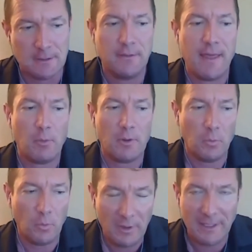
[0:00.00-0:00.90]
that we
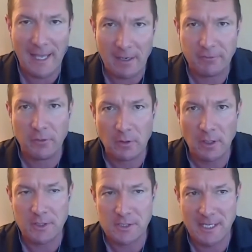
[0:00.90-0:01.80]
really had a full
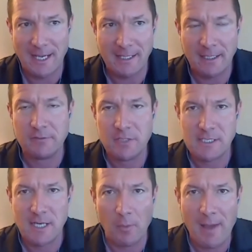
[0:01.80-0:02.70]
understanding of
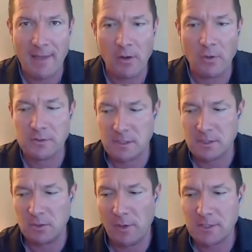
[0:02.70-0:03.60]
just how bad the whole
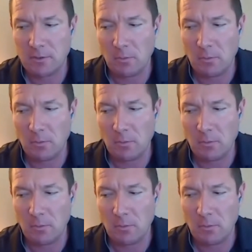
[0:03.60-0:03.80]
situation